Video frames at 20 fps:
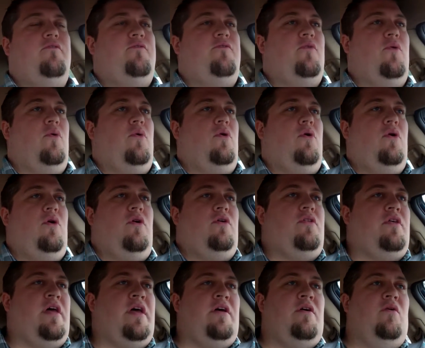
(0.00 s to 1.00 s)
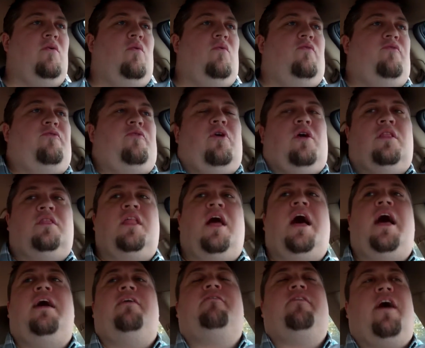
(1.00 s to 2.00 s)
For a
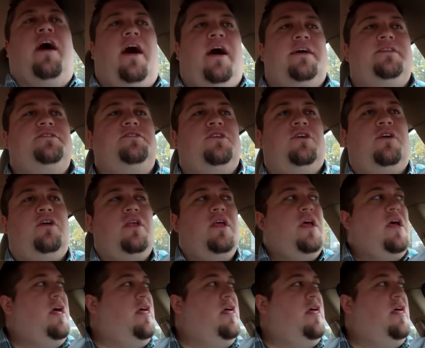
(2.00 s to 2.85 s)
live concert,